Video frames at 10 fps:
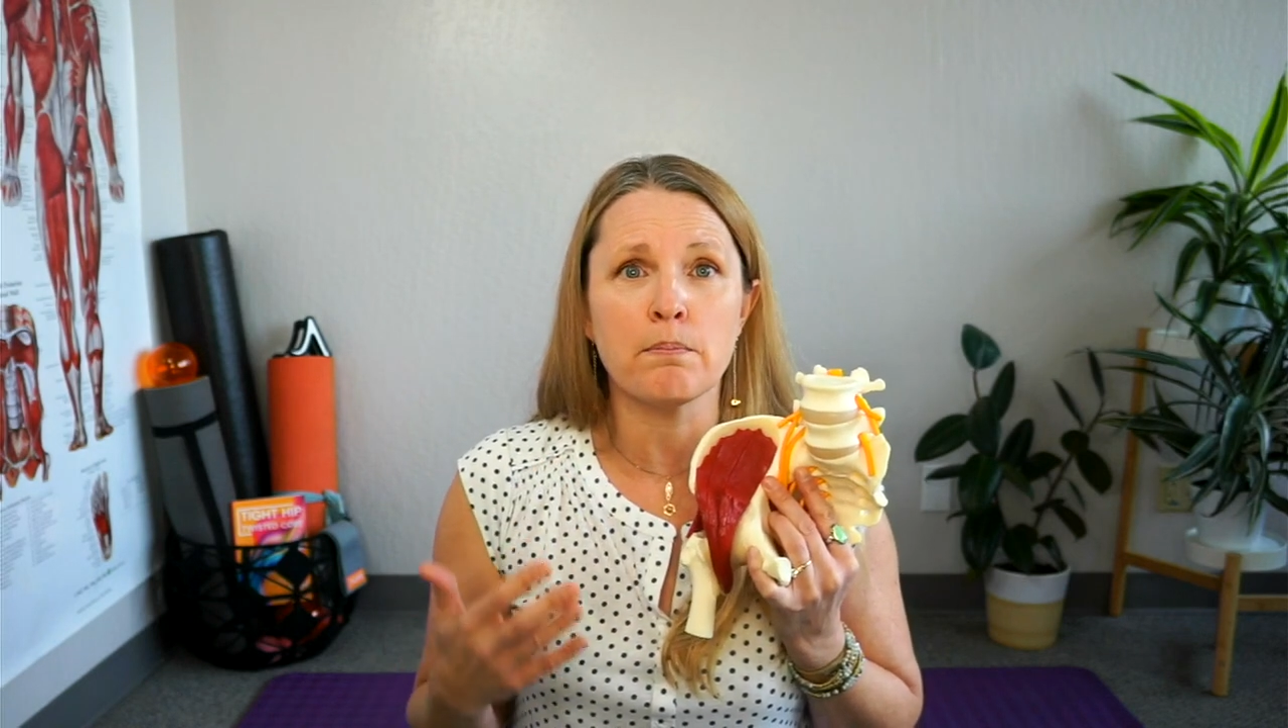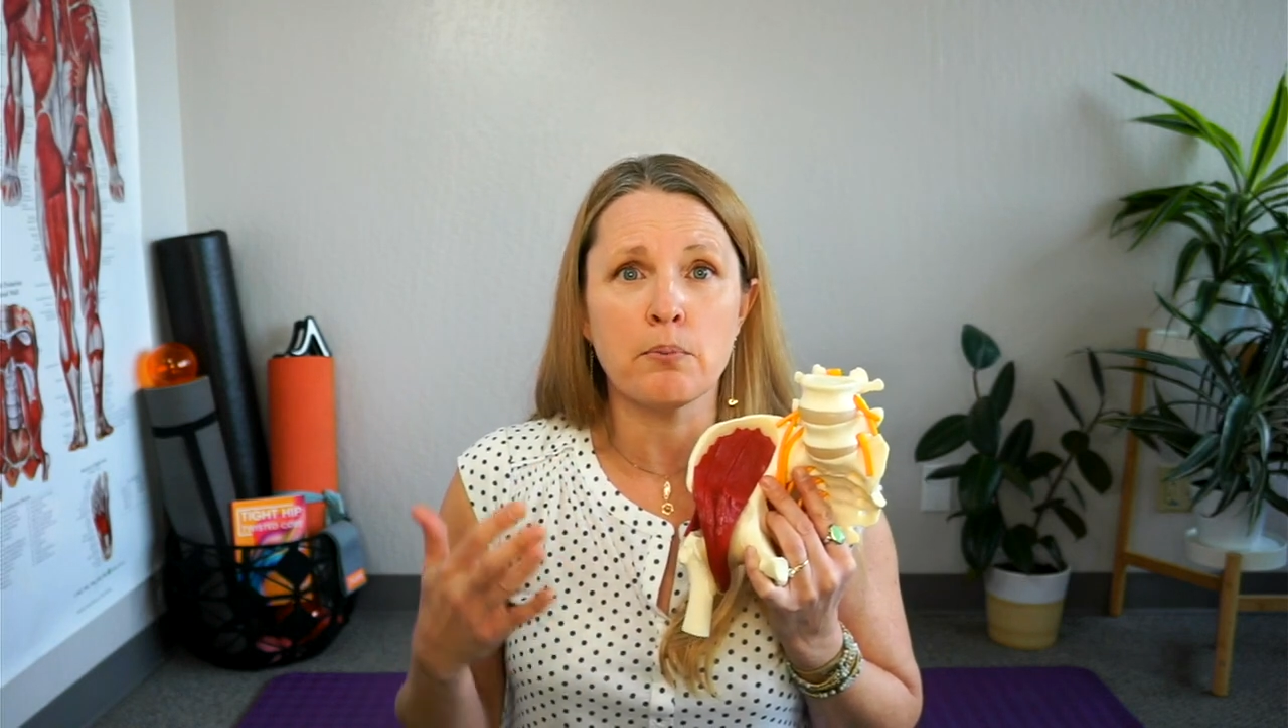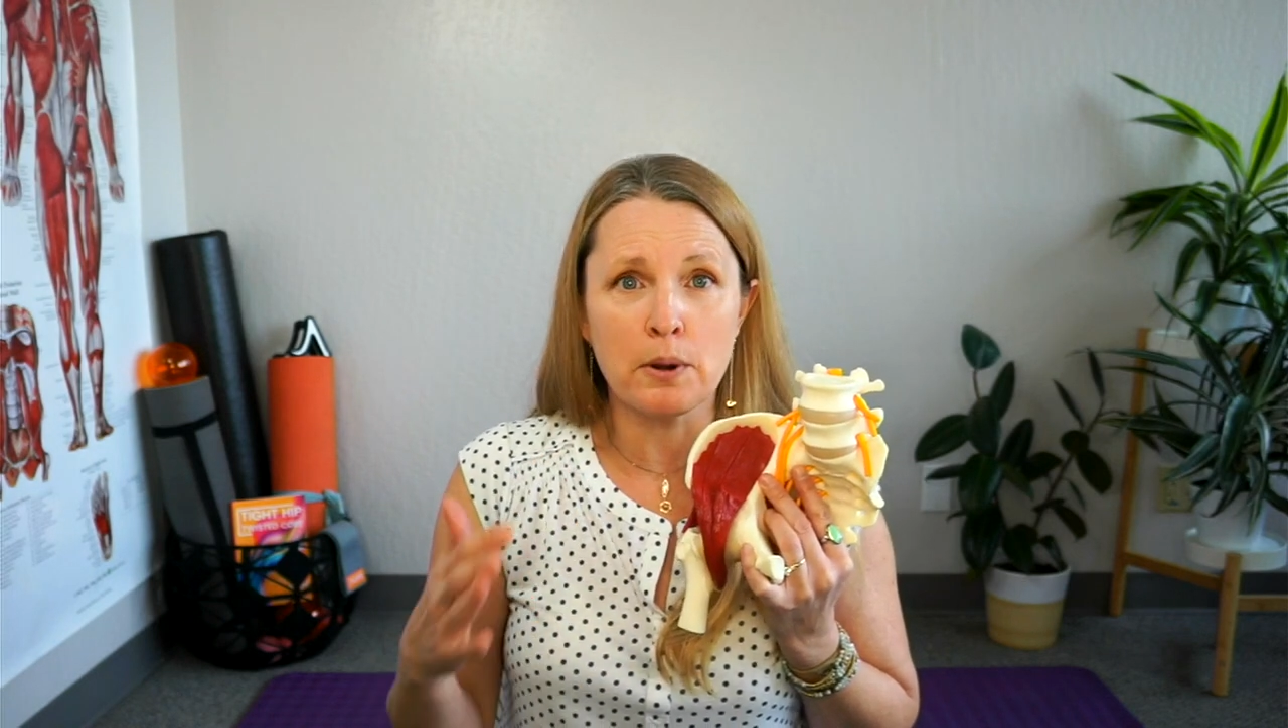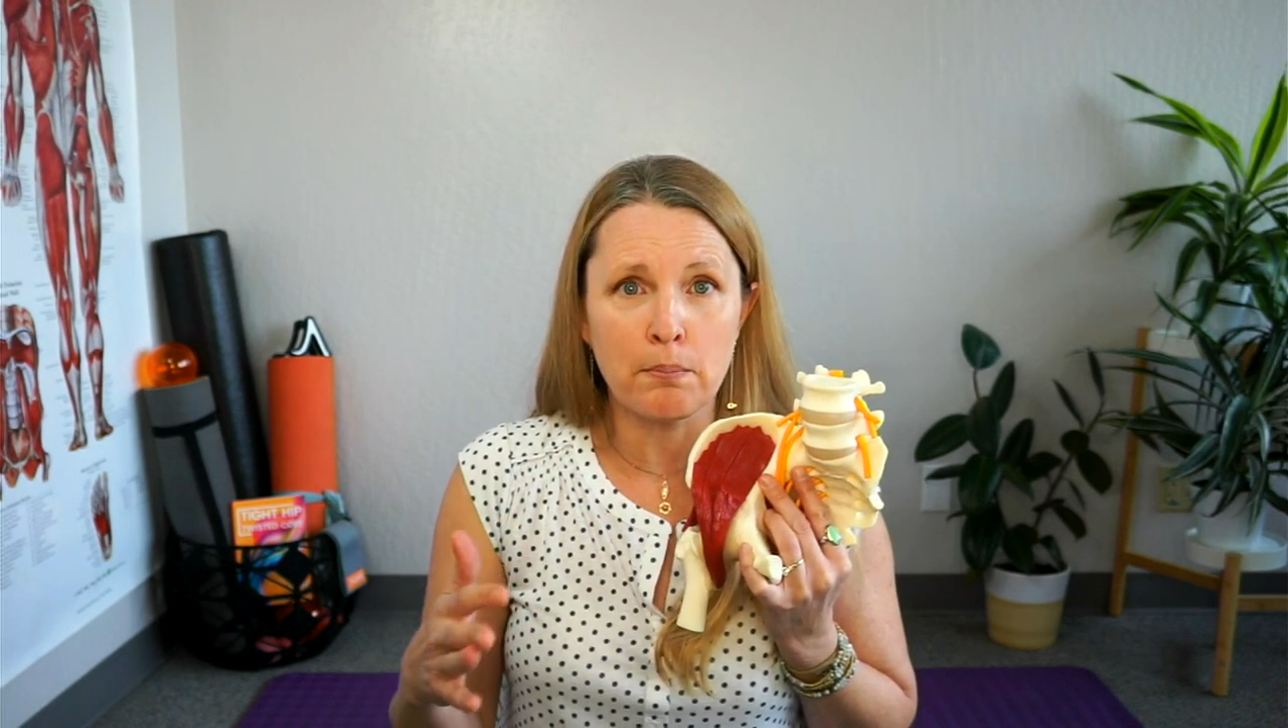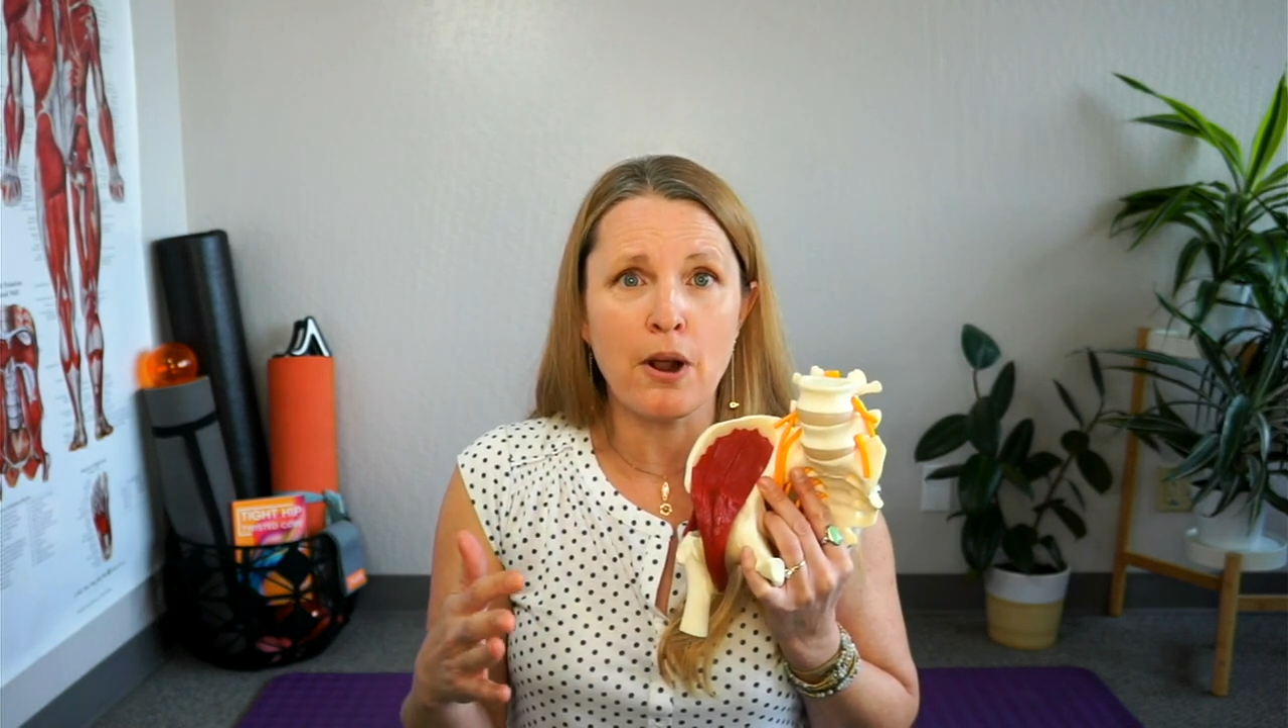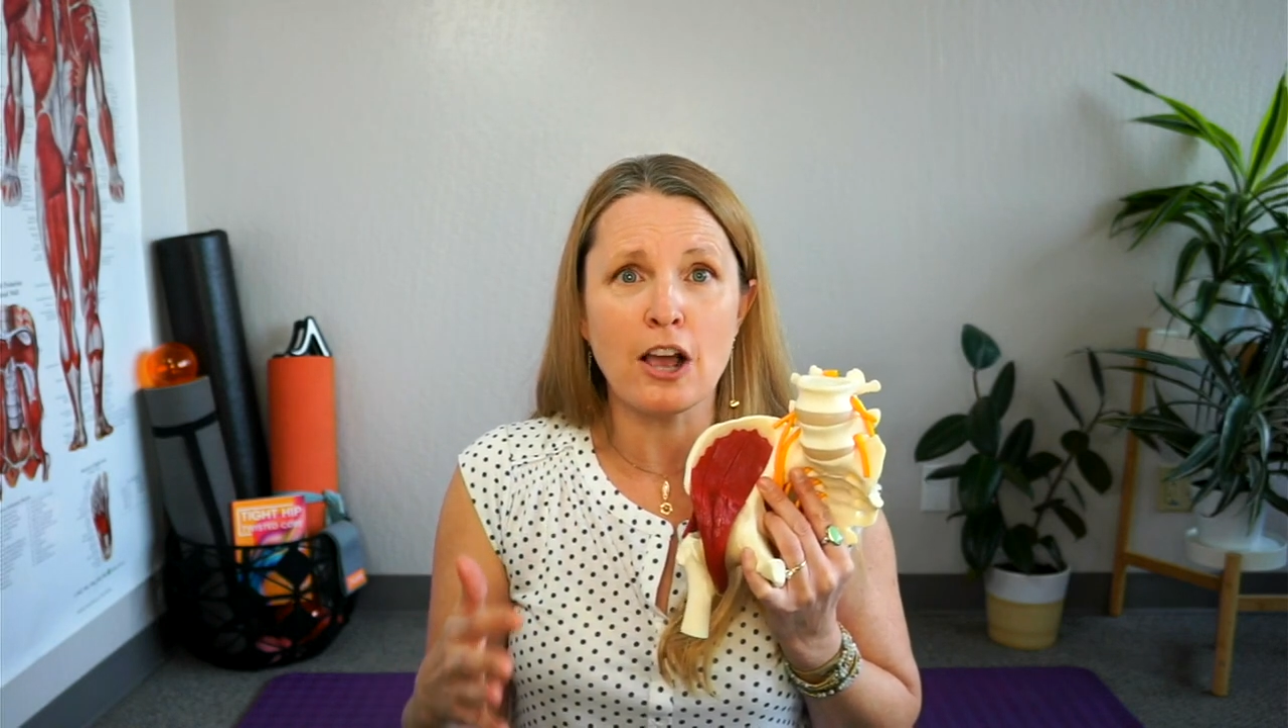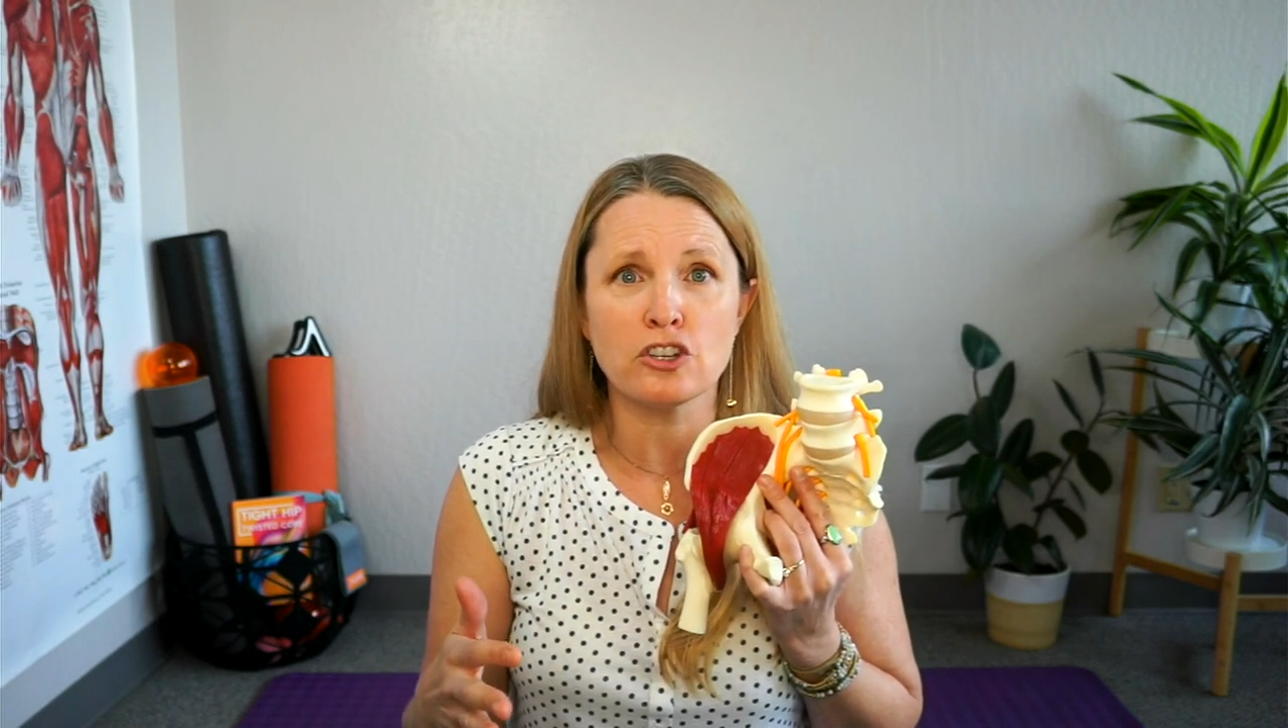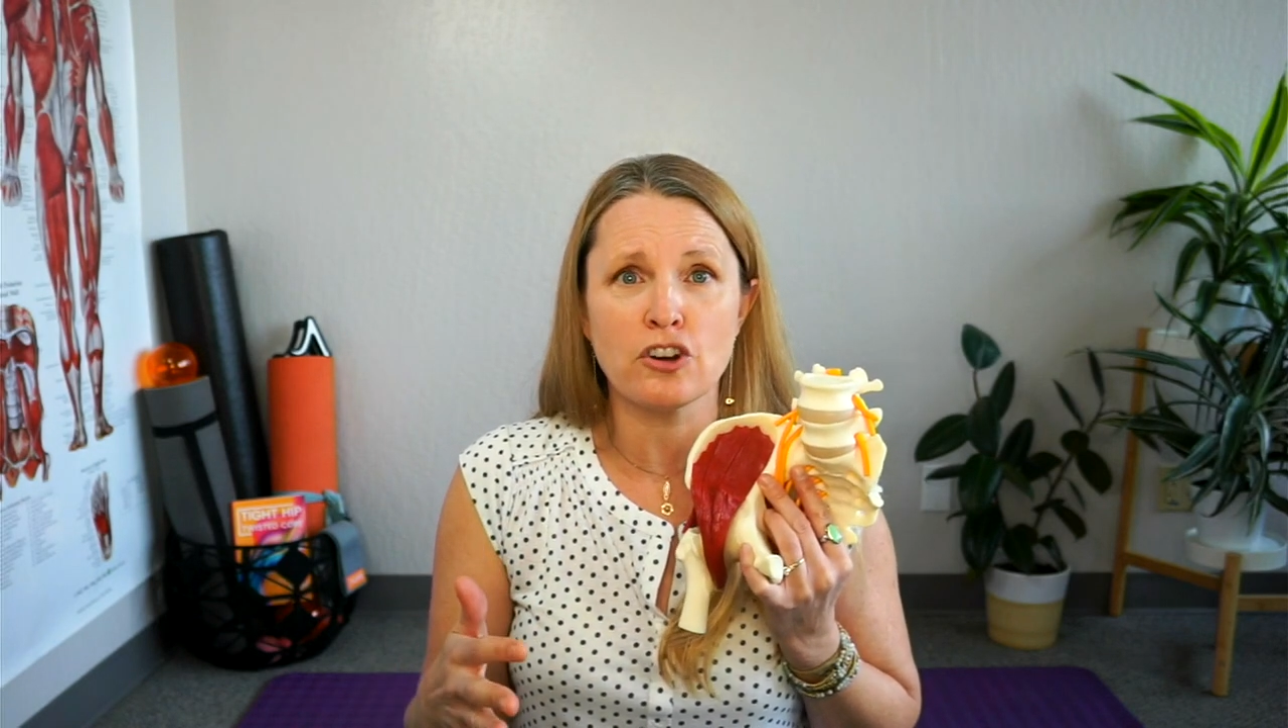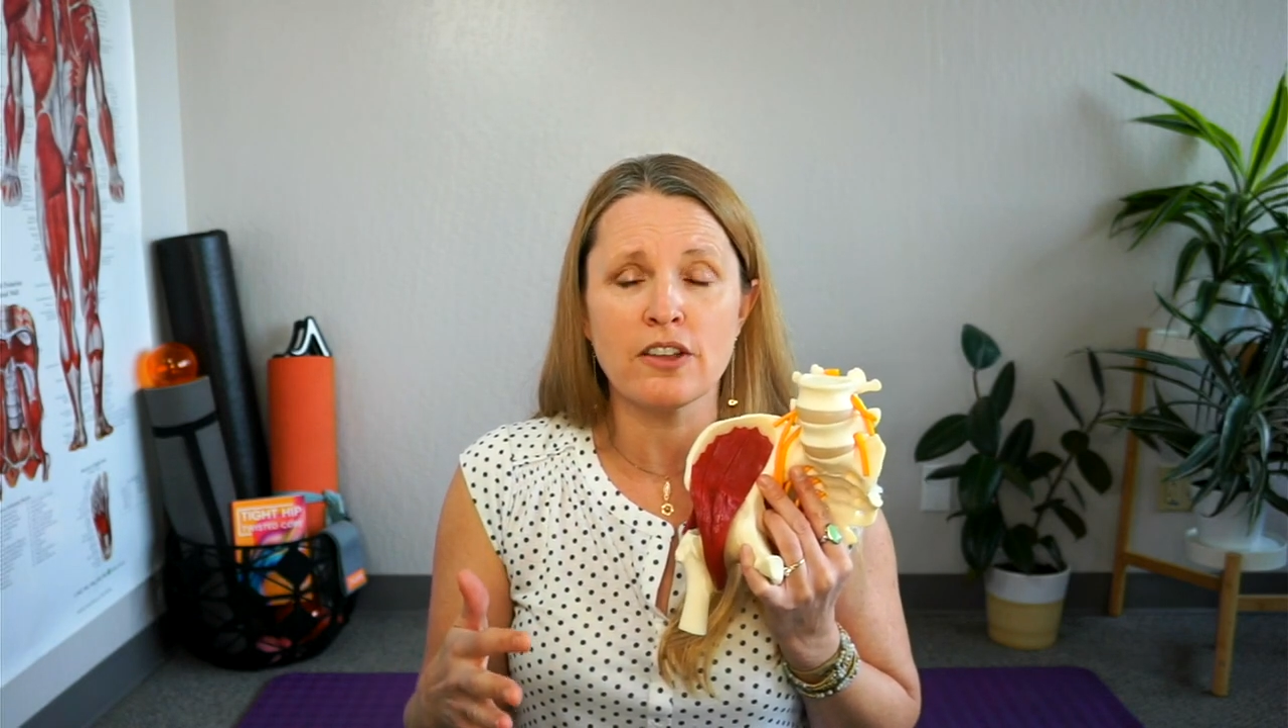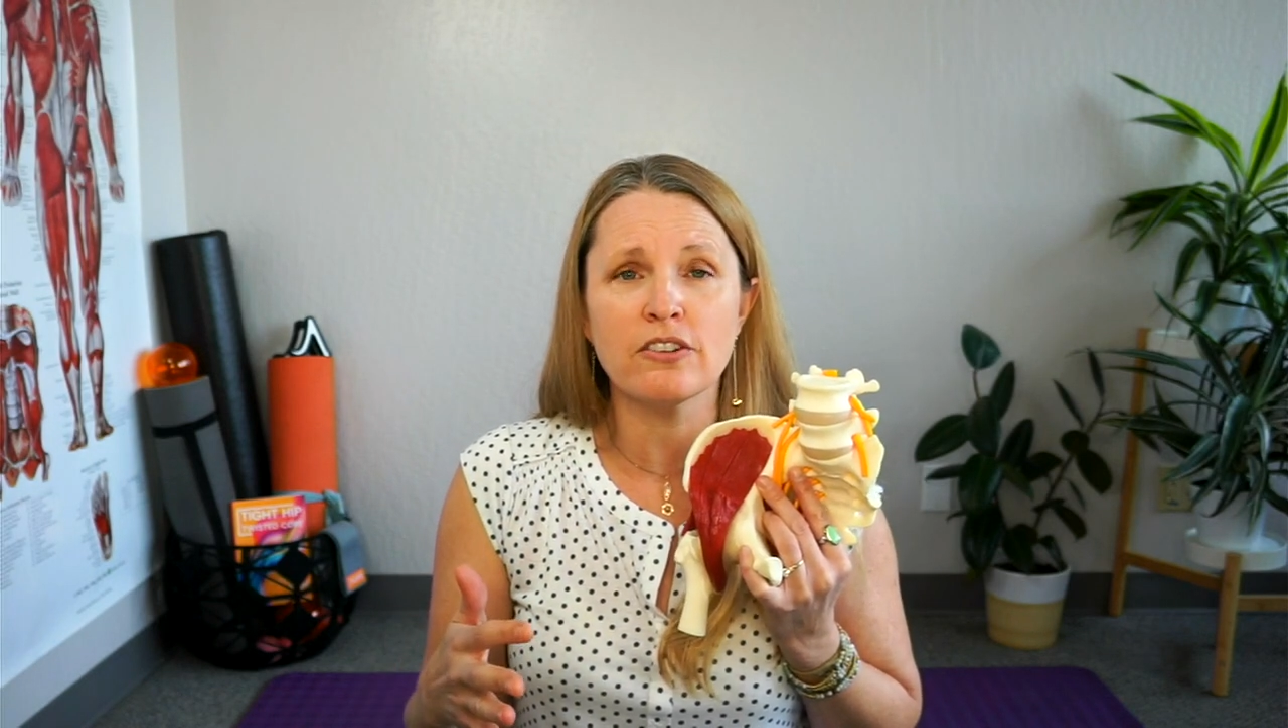put
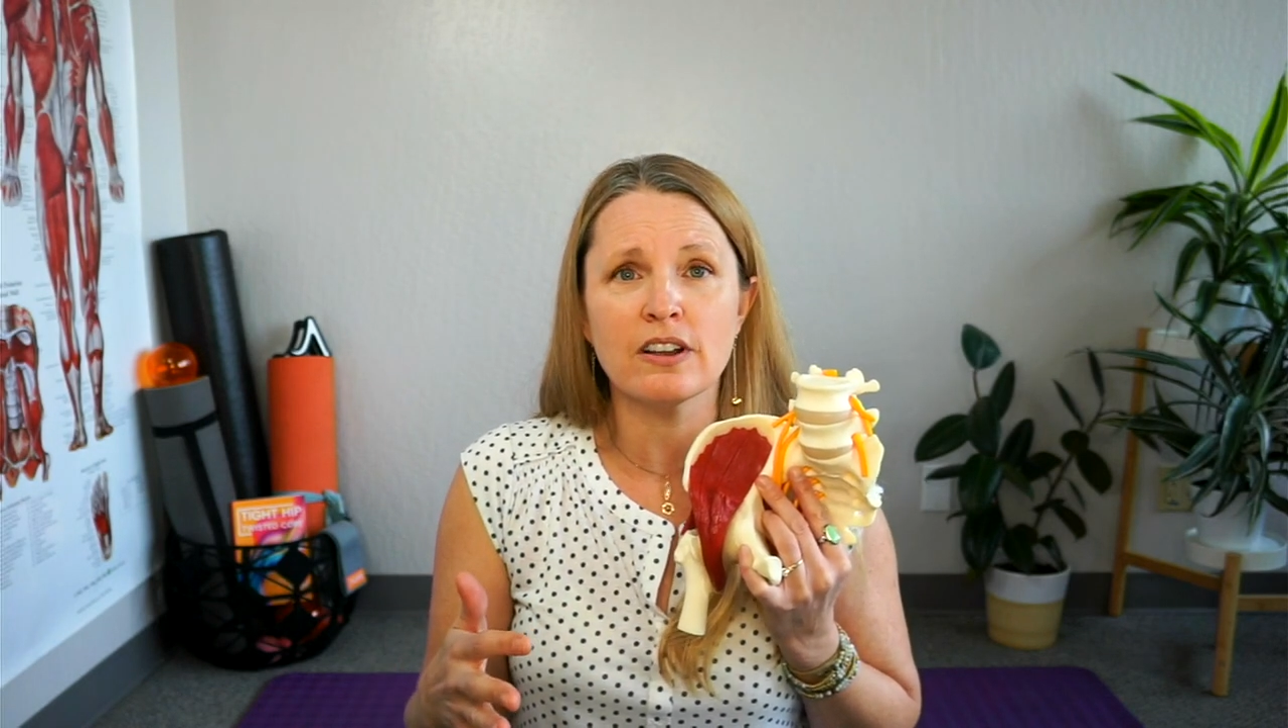pressure on their